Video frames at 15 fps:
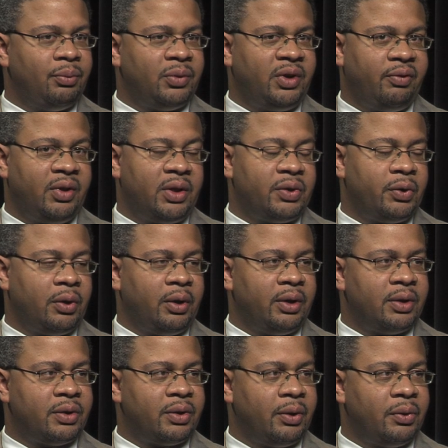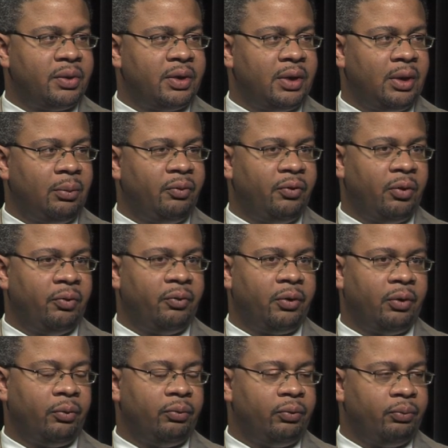even as early as 13
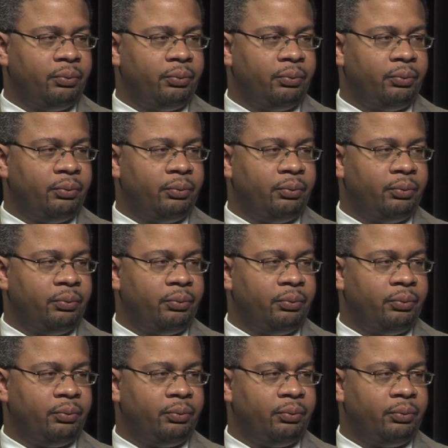for